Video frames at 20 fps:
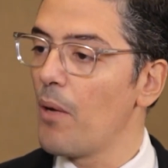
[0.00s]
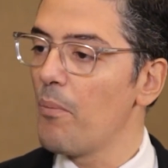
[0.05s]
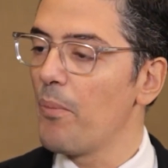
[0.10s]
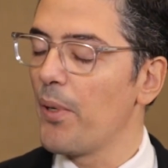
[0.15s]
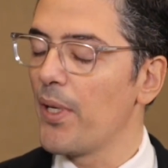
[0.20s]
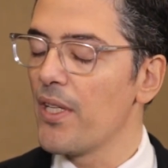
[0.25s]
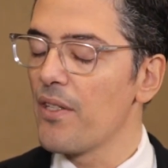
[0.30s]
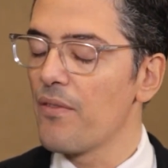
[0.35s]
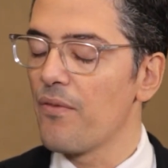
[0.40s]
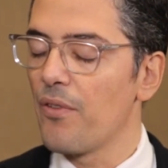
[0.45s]

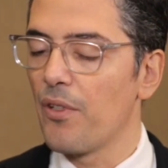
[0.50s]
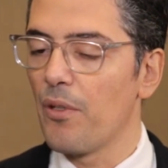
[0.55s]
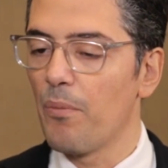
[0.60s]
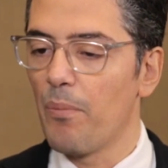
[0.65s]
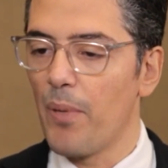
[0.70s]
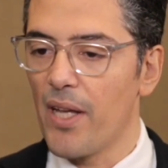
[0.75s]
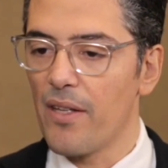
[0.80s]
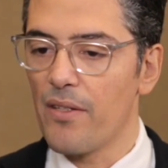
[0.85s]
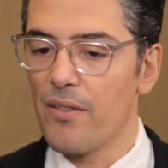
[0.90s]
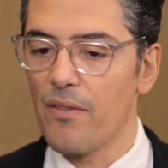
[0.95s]
companies for the
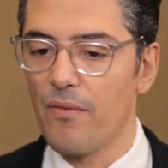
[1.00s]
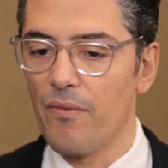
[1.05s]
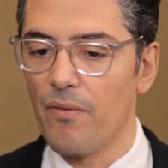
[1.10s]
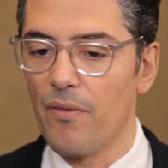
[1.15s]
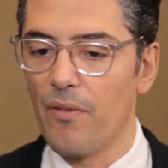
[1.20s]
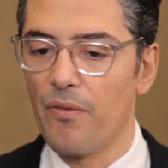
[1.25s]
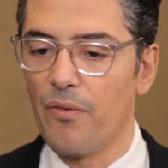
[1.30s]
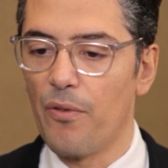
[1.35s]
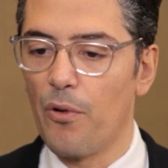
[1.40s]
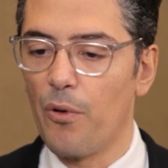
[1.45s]
past
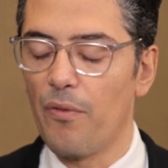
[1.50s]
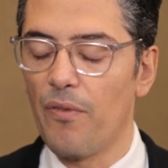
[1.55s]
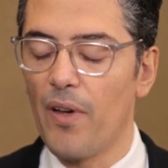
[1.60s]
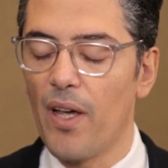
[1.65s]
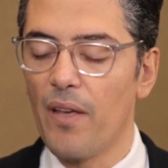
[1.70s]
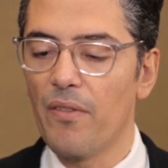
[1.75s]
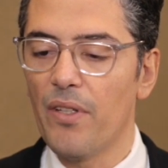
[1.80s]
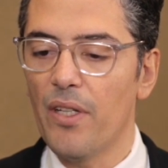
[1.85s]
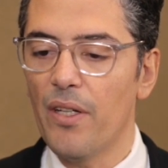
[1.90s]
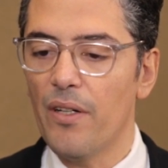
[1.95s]
4 or
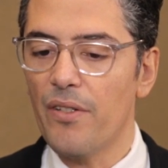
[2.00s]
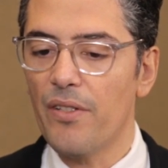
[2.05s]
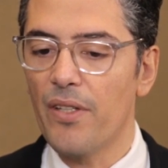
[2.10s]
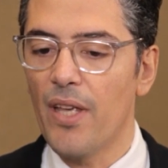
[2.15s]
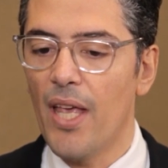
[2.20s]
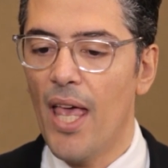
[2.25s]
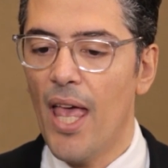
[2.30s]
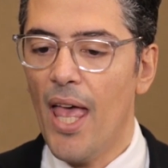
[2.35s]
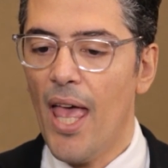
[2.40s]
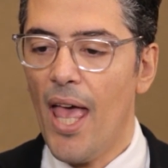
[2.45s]
5 years,
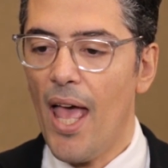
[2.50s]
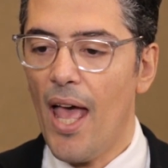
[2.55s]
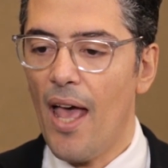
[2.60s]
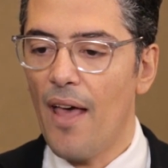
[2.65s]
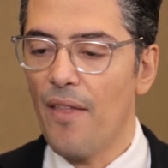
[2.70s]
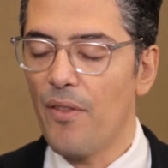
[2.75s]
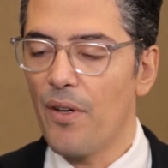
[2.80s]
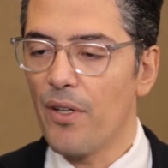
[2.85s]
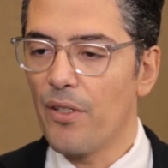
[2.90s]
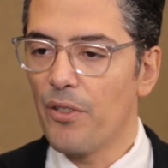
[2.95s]

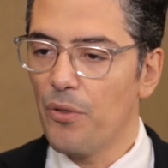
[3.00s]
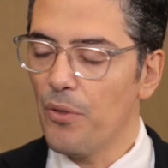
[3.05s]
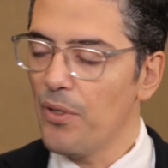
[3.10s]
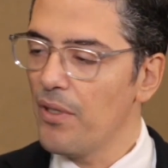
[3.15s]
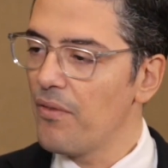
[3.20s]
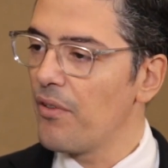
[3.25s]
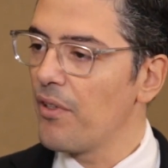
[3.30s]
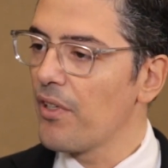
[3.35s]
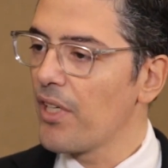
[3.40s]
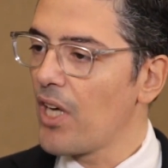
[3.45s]
and there are two
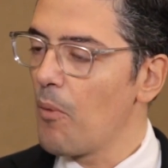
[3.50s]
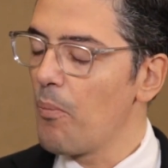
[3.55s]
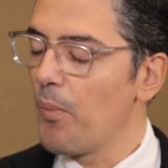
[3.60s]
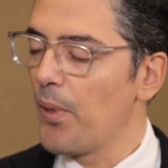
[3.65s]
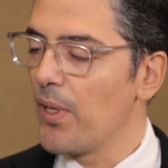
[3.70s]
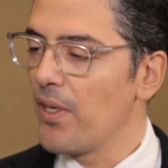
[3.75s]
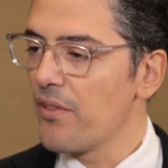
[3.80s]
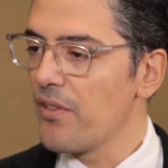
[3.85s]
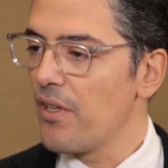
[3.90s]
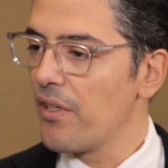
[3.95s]
different companies.